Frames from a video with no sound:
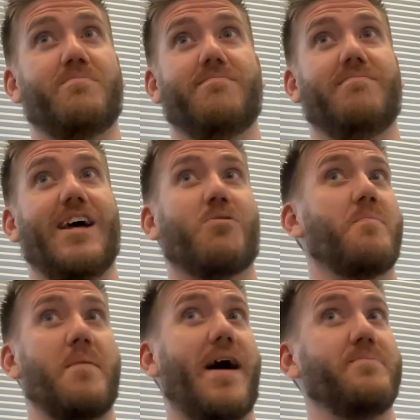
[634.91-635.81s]
Like when my
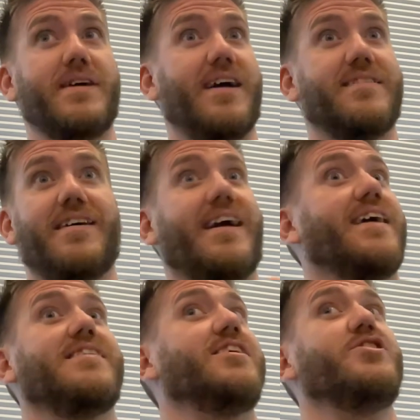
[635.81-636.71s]
mom died, like I can
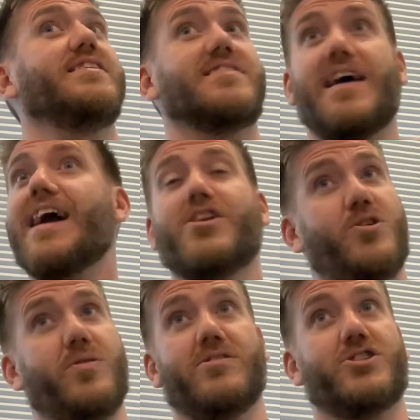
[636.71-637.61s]
tell you exactly who
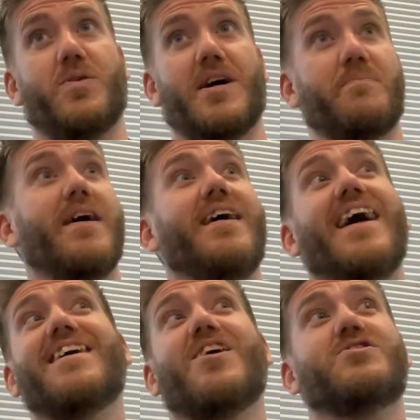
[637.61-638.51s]
showed up. I can
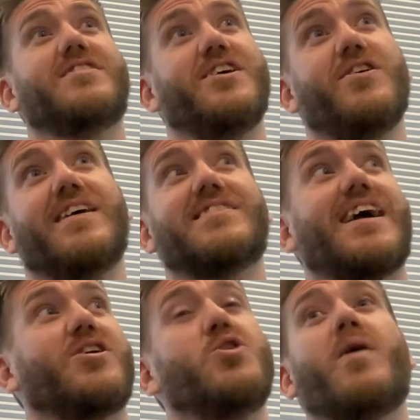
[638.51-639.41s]
also tell you exactly
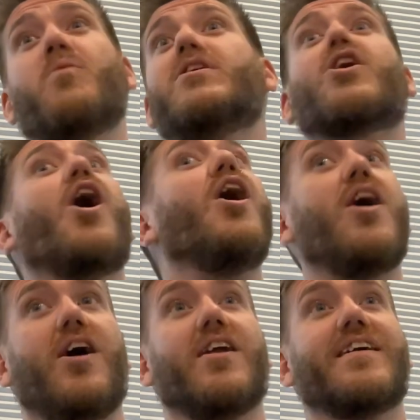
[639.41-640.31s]
who I would
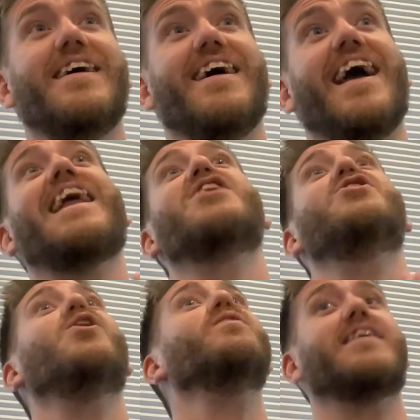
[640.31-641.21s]
call, and I
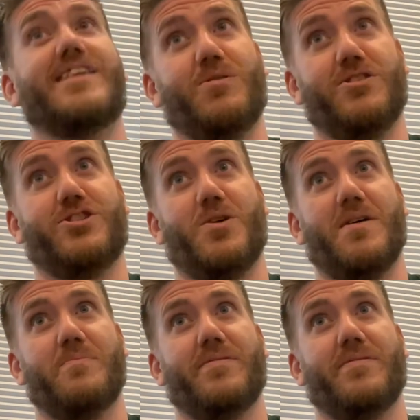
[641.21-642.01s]
know that they would show up.